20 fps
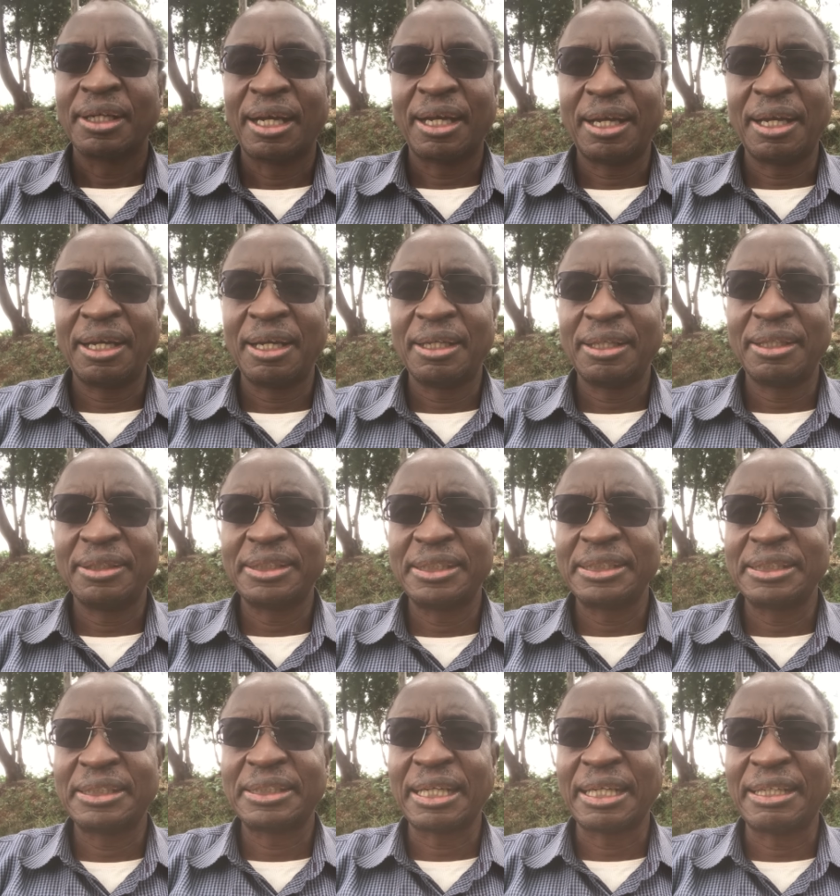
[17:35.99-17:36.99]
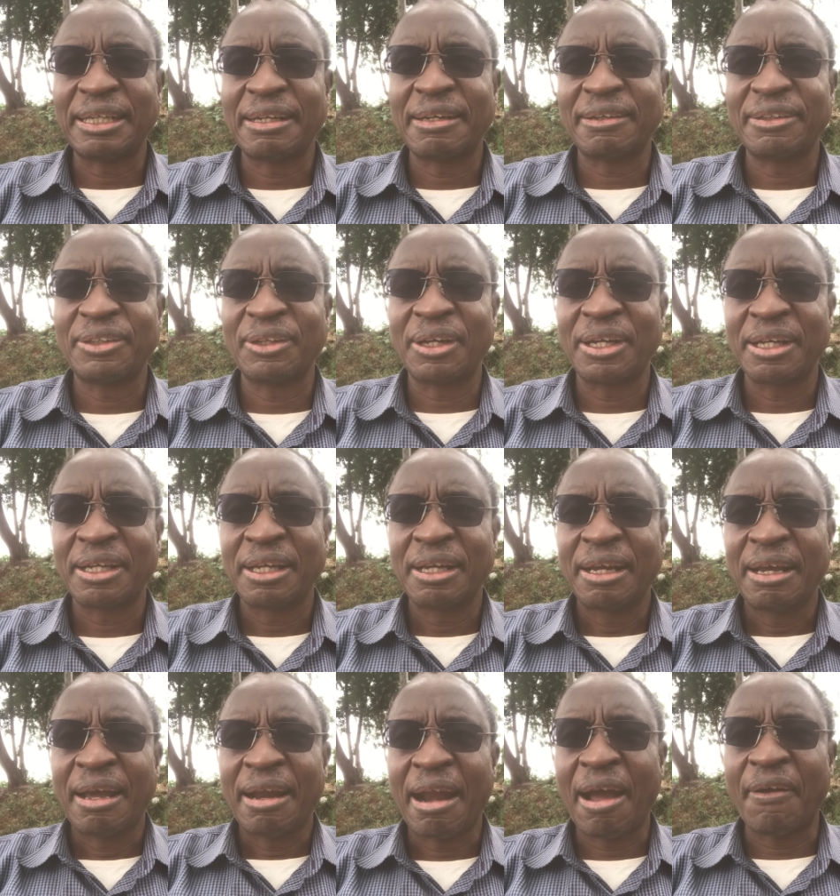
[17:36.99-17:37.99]
And I, eh, she started reasoning.
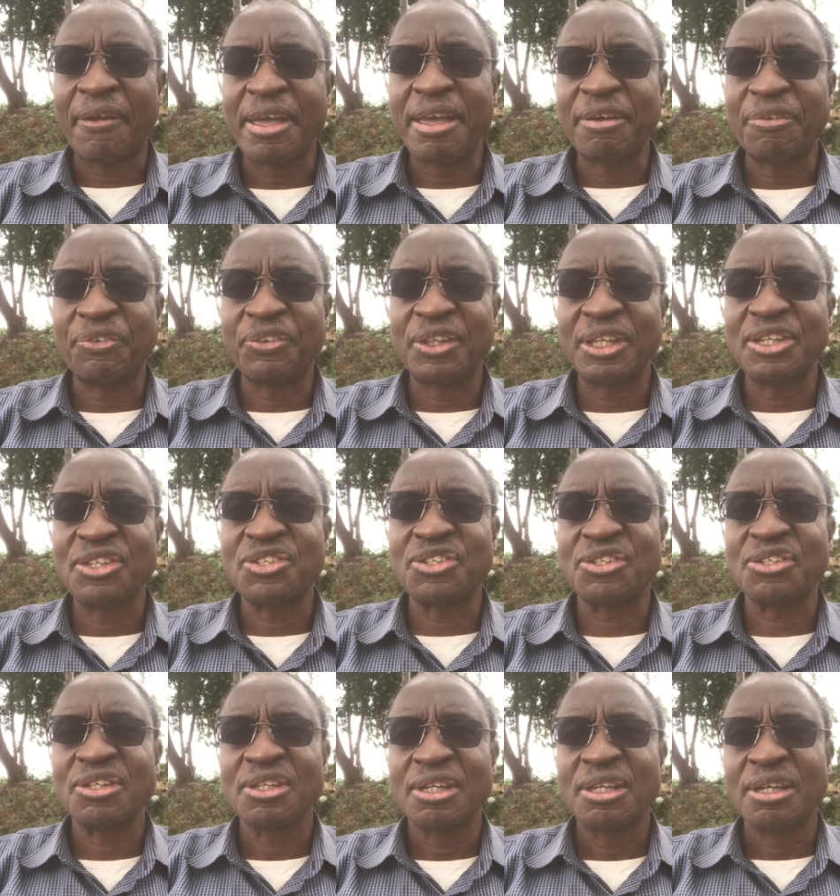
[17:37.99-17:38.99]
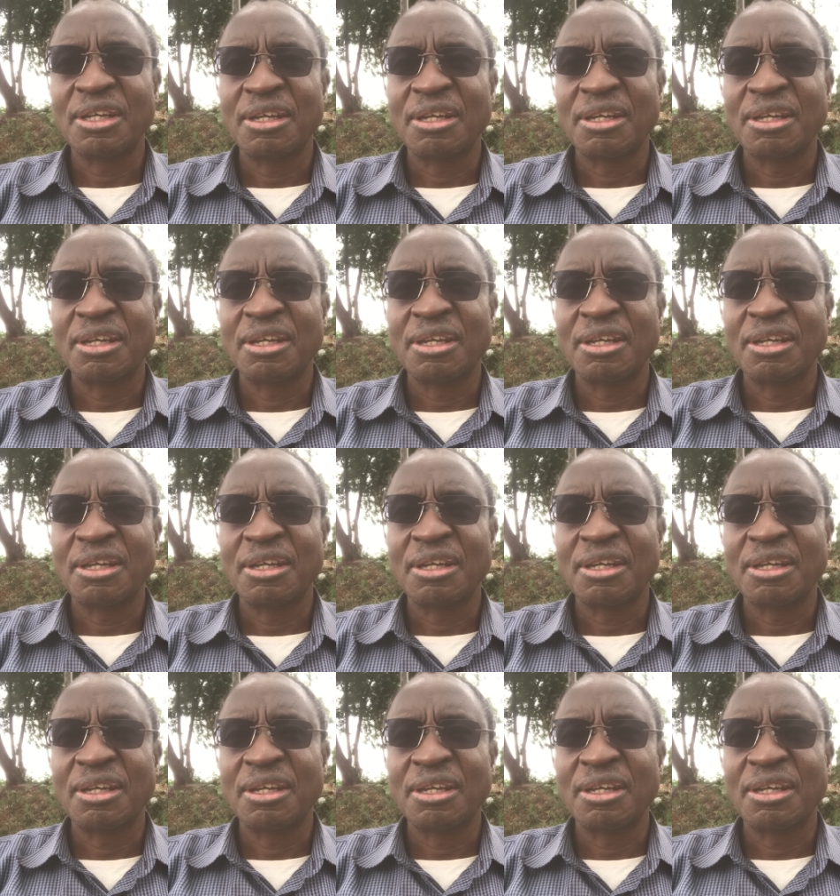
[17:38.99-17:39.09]
Now, if this